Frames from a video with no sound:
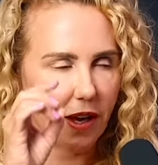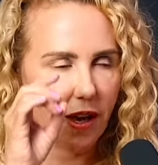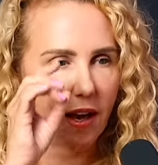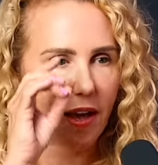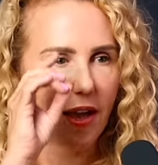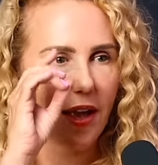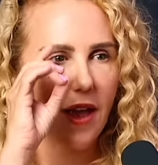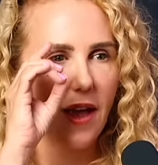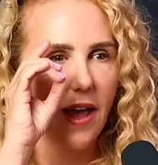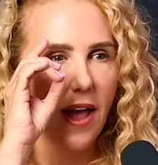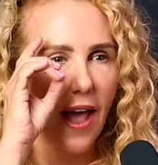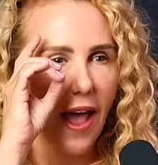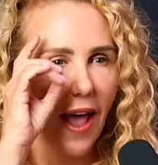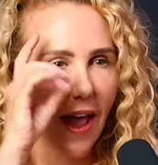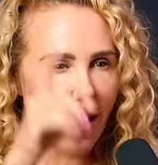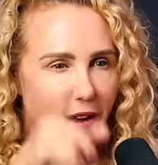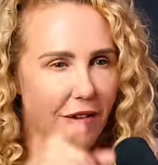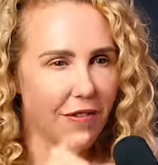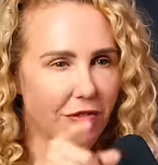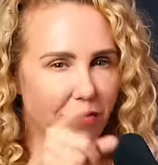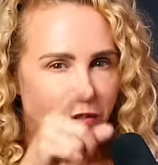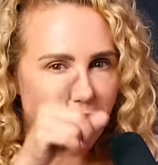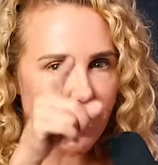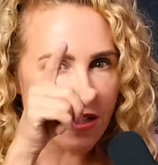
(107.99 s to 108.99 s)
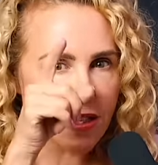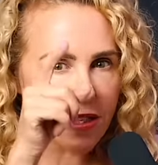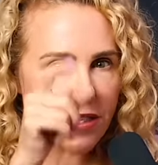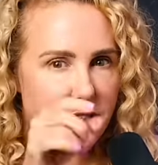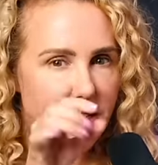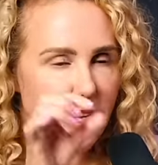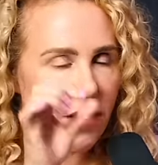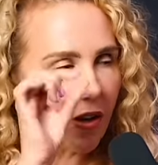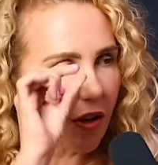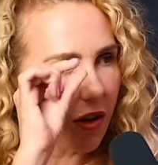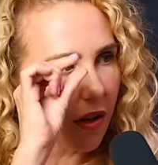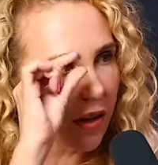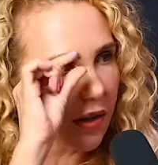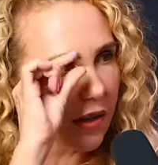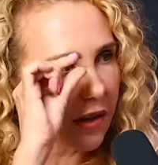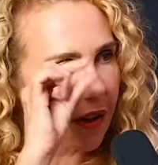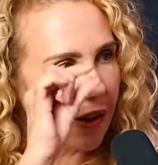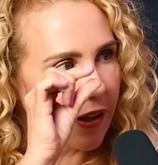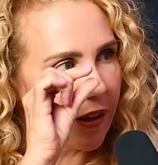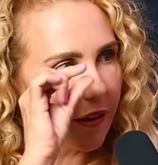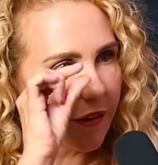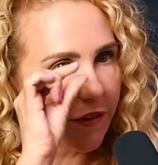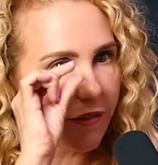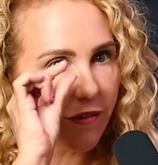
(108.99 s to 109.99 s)
Mm -hmm. Every single
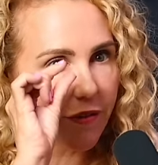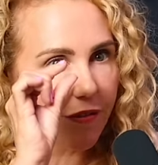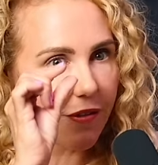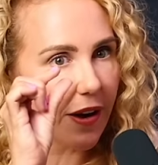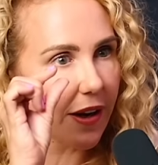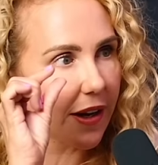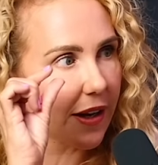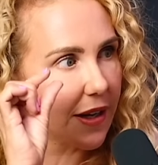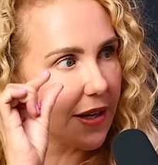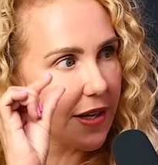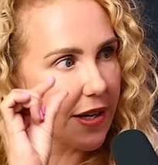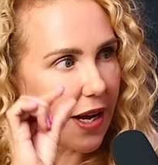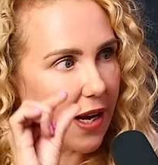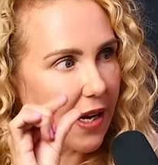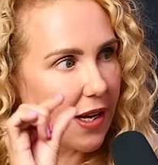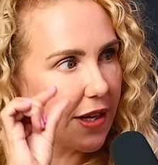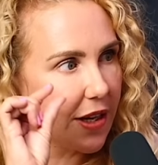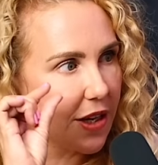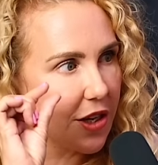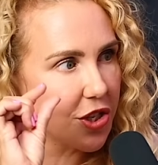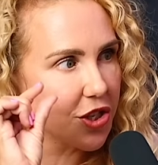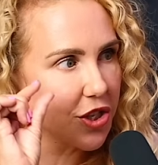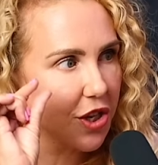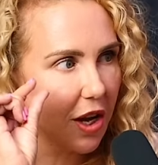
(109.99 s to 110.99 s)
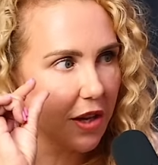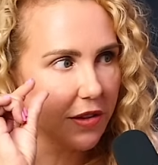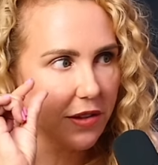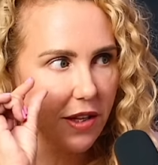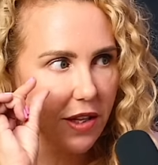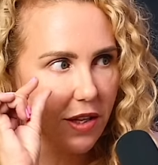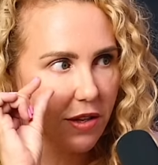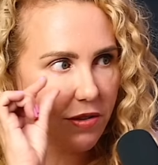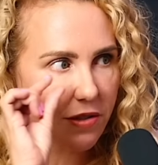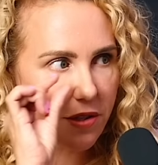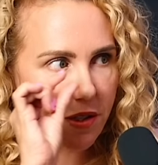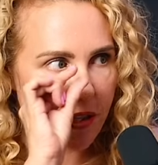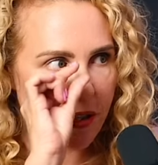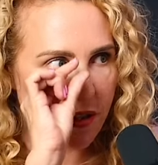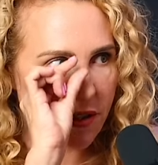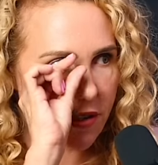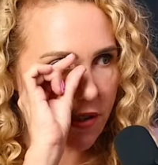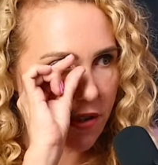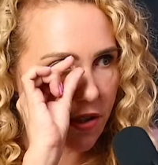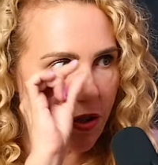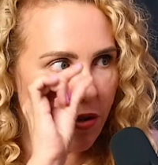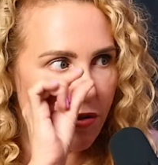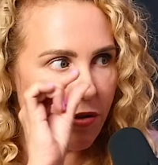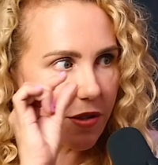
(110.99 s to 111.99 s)
little fucking tiny shot that you see, it's
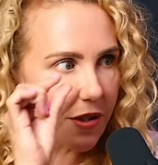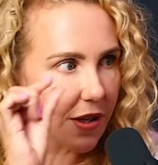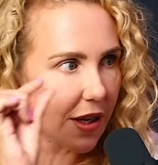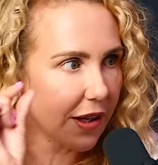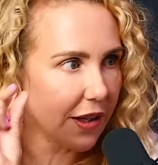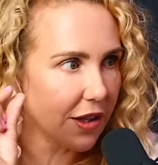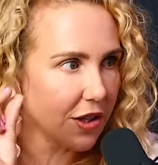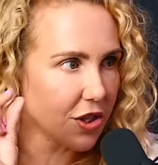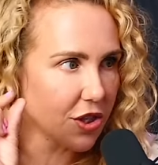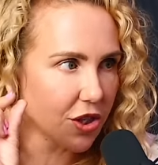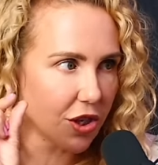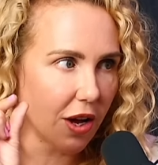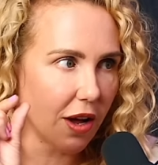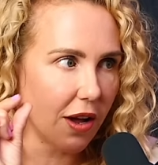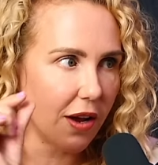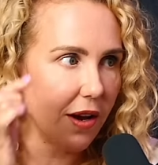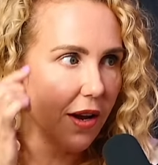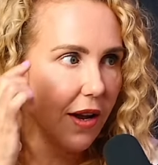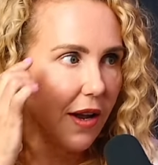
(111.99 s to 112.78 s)
two second shot.